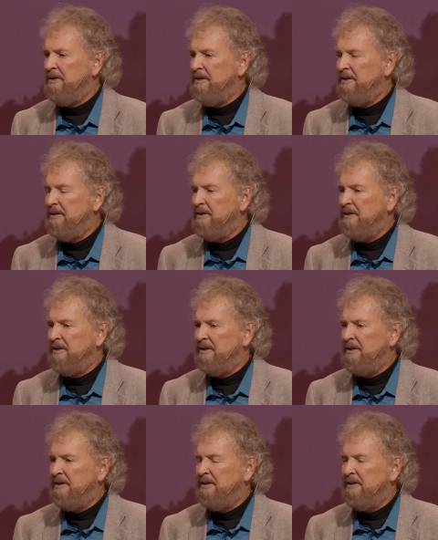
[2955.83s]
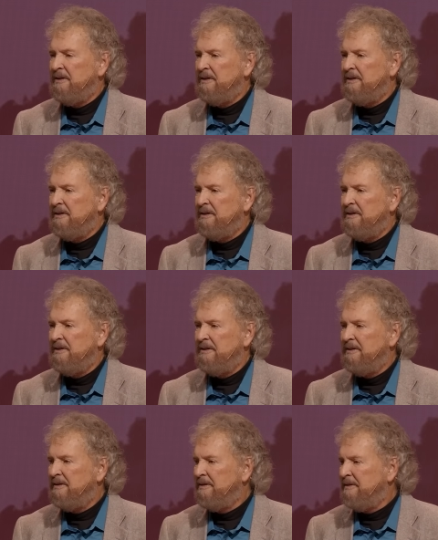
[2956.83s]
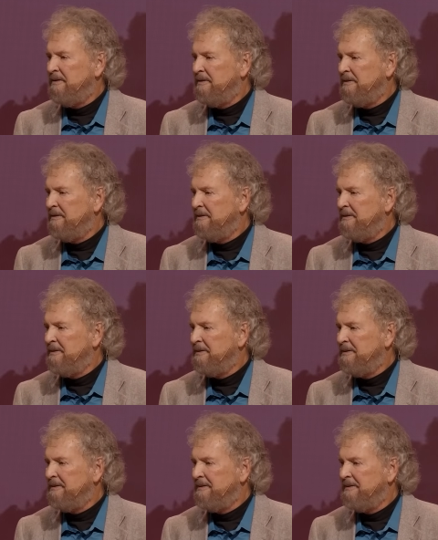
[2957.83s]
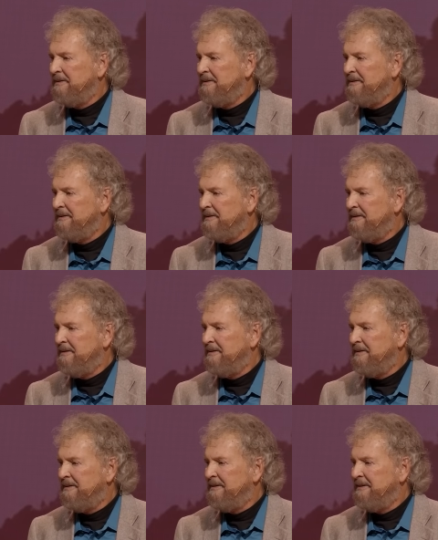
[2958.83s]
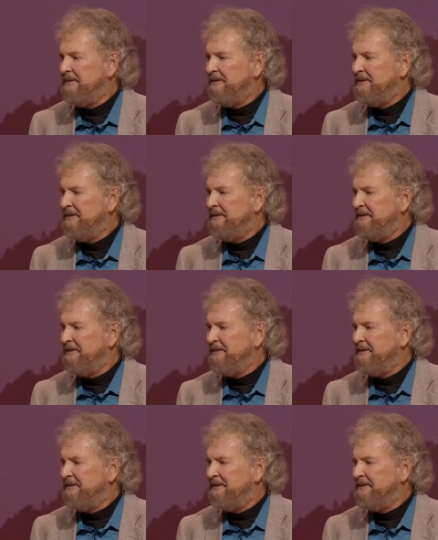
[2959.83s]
No one is speaking in this clip.